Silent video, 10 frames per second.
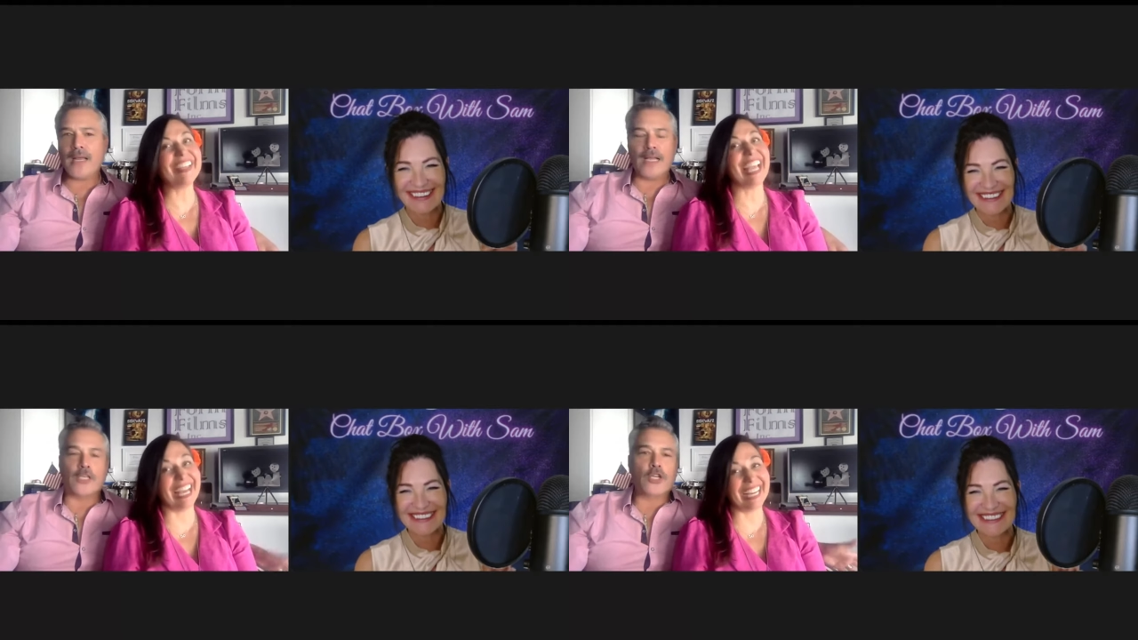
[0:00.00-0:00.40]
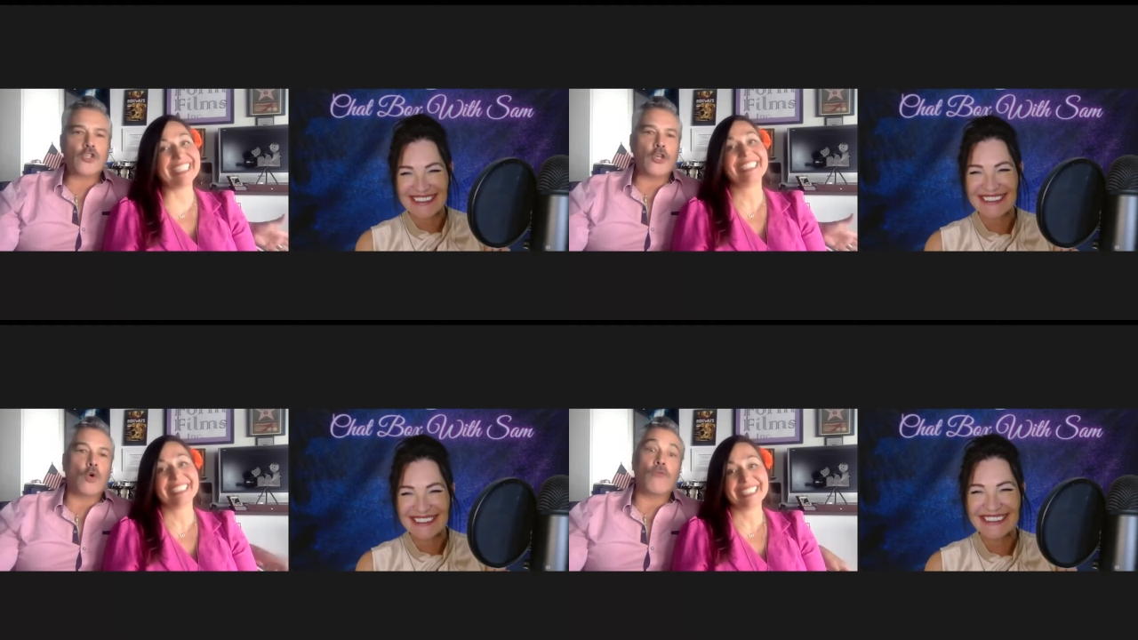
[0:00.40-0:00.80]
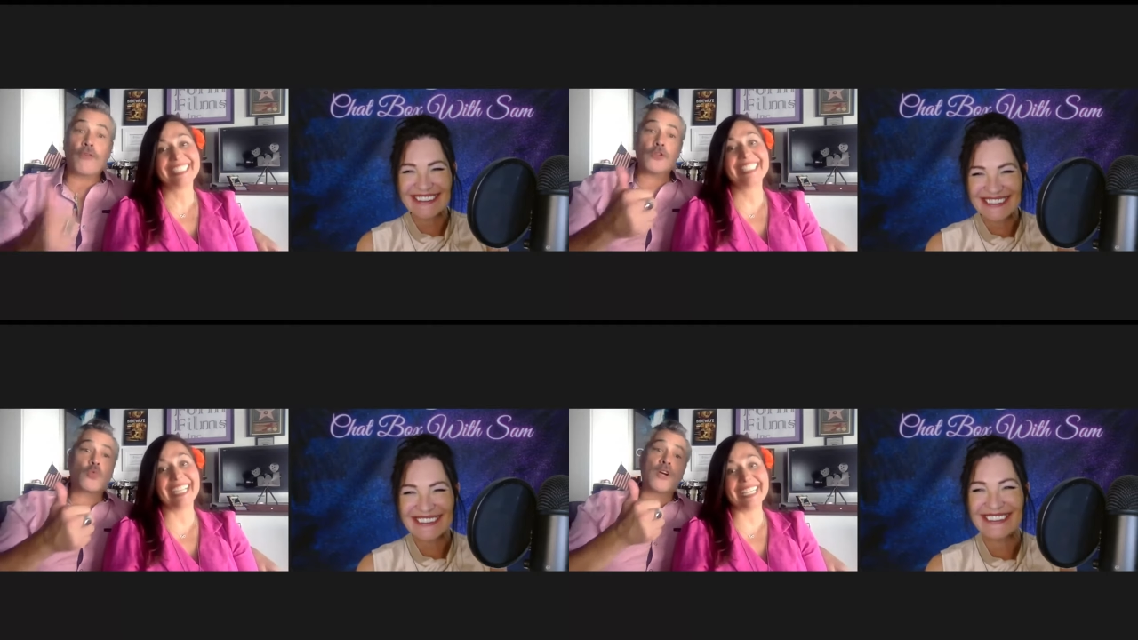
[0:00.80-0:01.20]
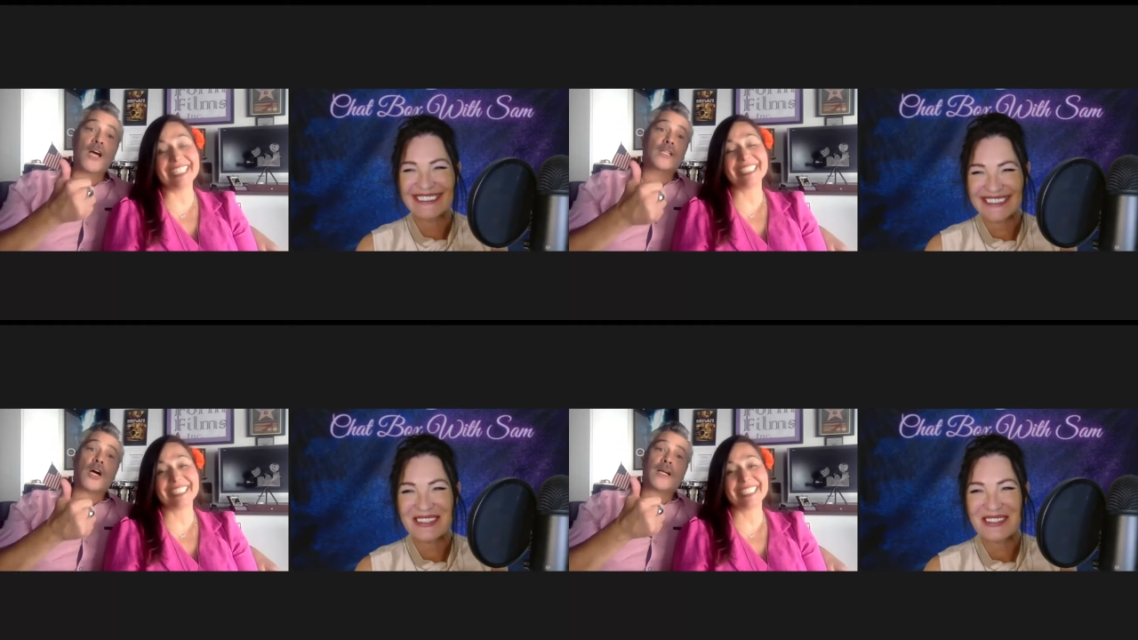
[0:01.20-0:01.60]
Speaker 1: it's because you know first yeah. we're
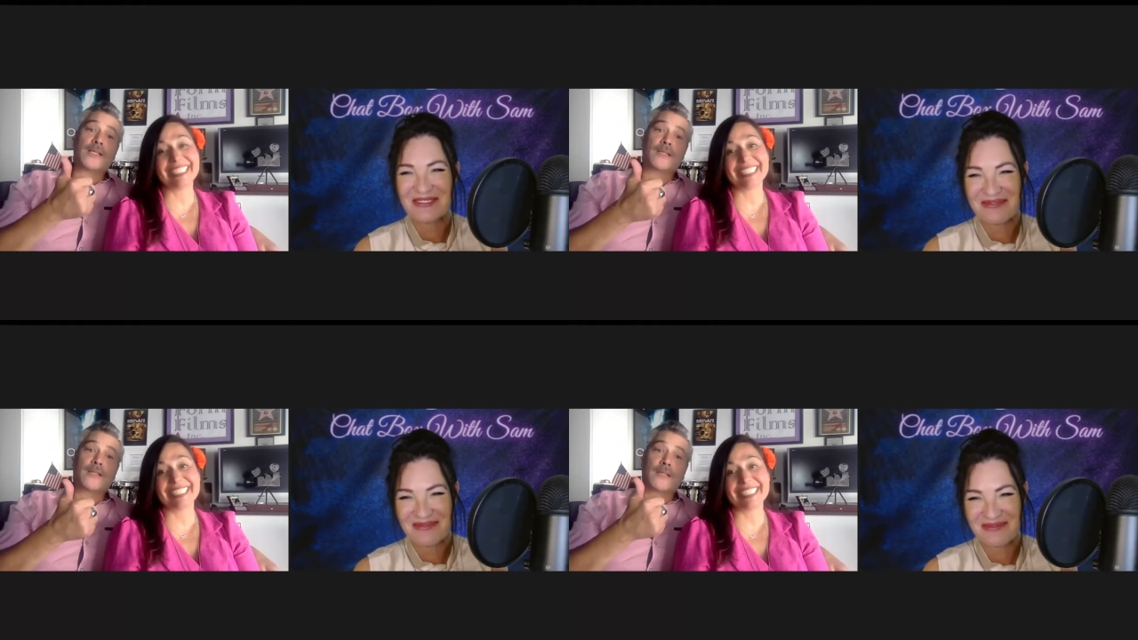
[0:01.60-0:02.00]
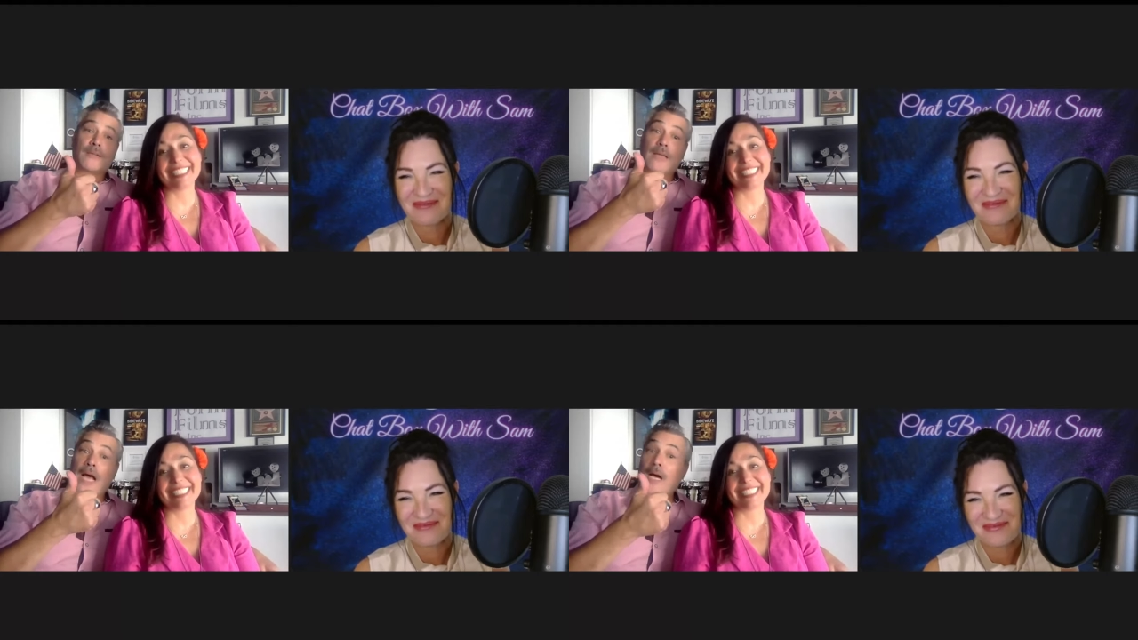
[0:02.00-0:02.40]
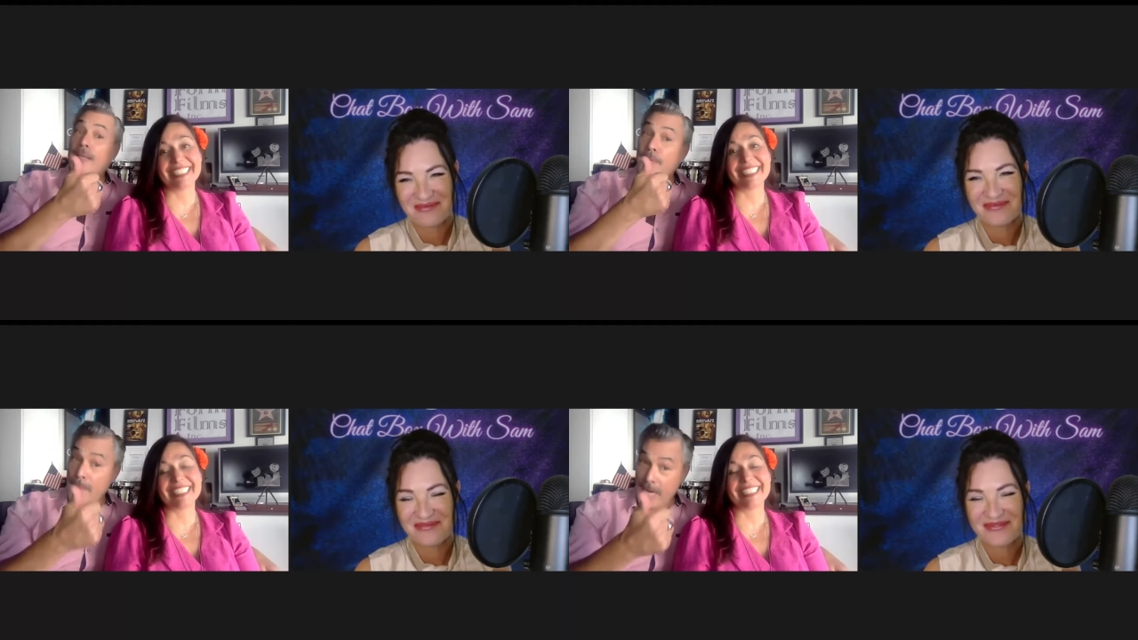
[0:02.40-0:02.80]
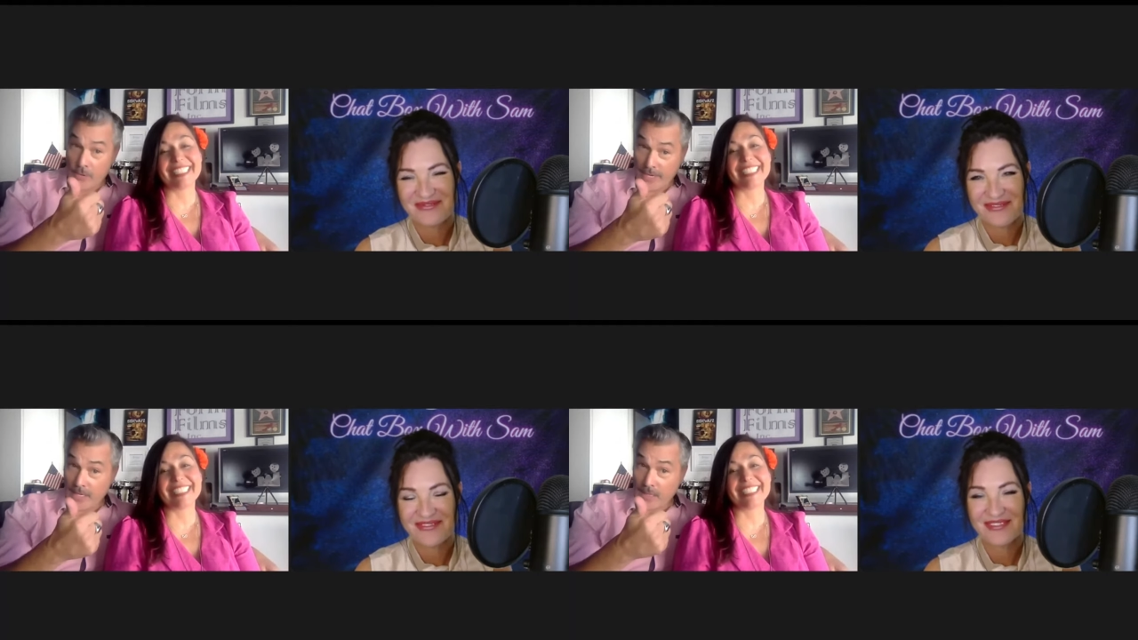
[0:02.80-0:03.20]
not taught how to be
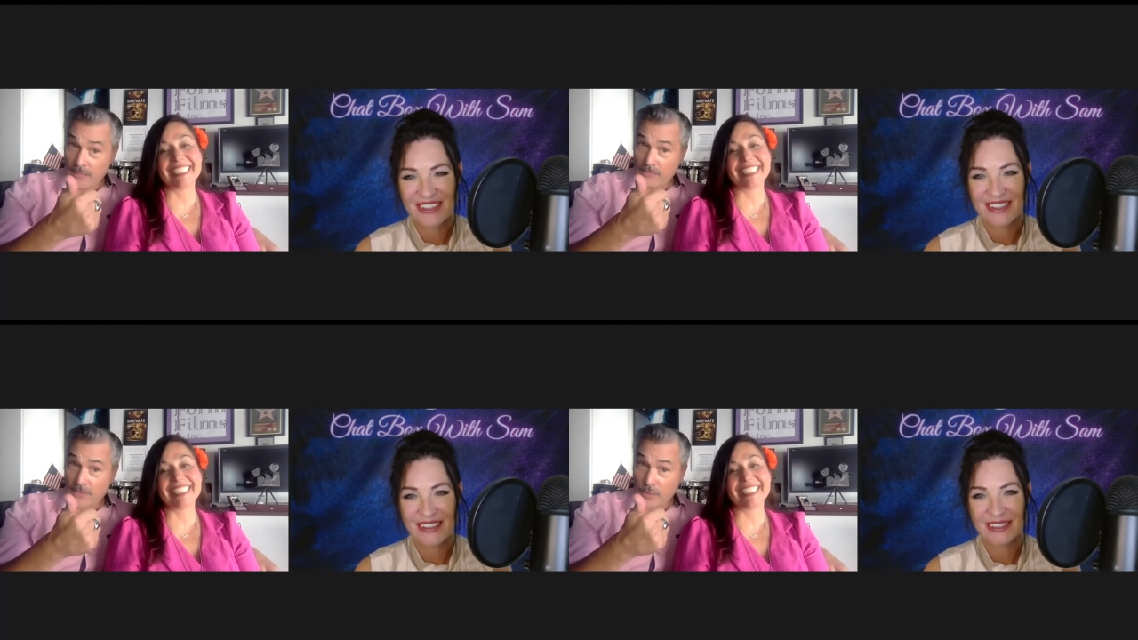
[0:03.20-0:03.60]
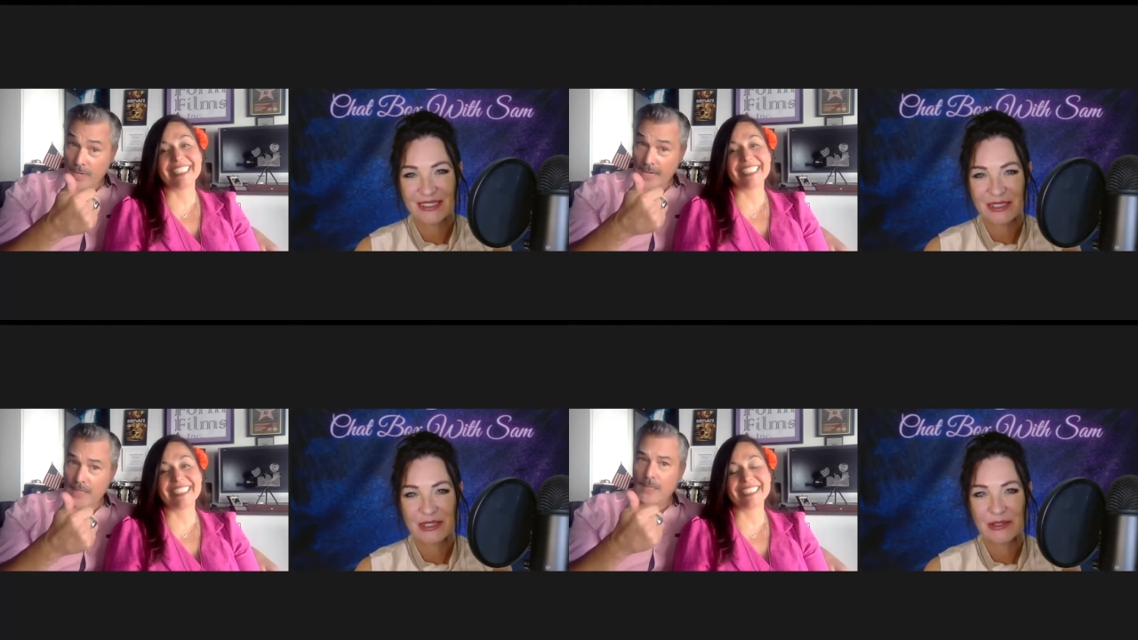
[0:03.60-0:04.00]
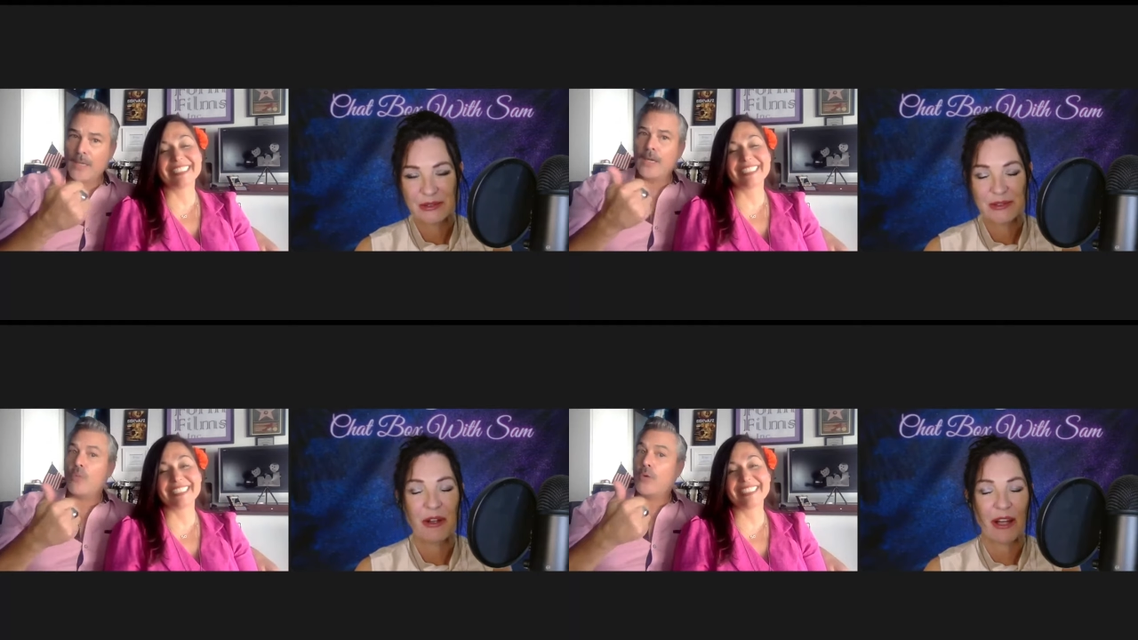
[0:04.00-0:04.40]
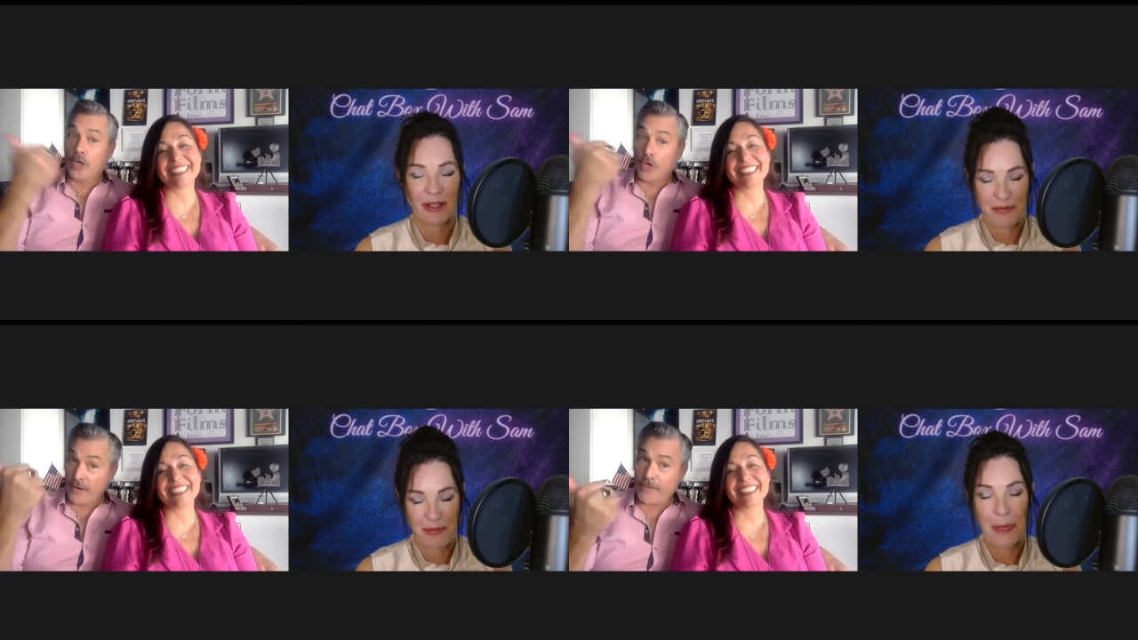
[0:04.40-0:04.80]
married right right we learn,